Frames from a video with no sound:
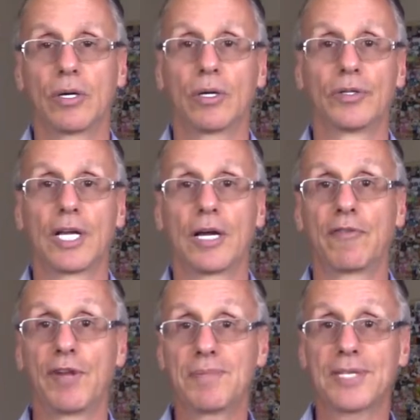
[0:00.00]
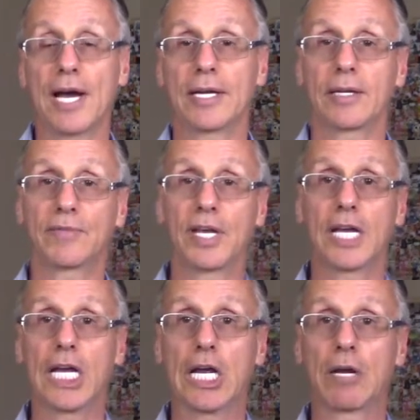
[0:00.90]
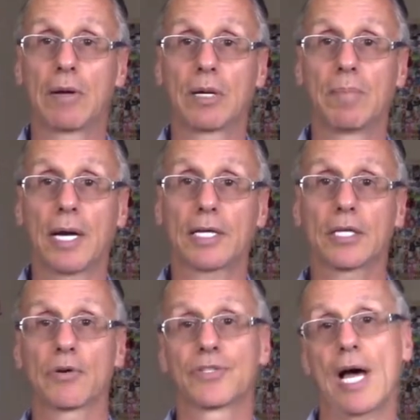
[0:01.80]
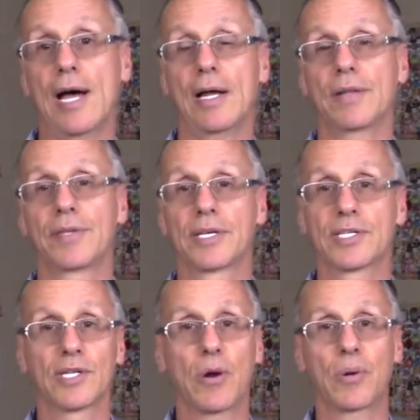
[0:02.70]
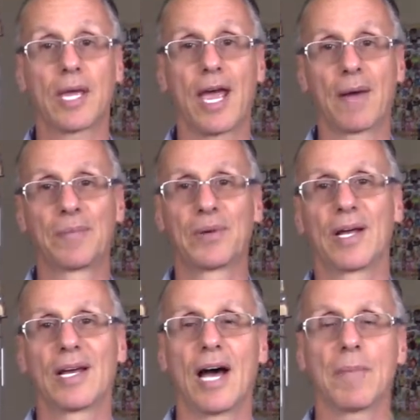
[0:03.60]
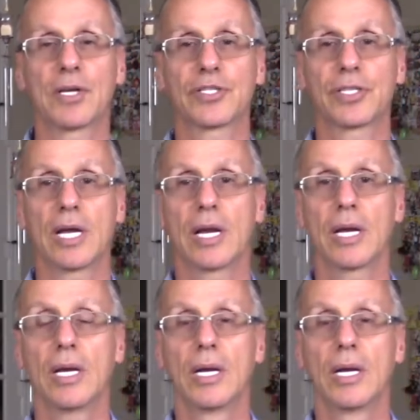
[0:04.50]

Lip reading: On the flip side, if the market goes down, there's no cap how much the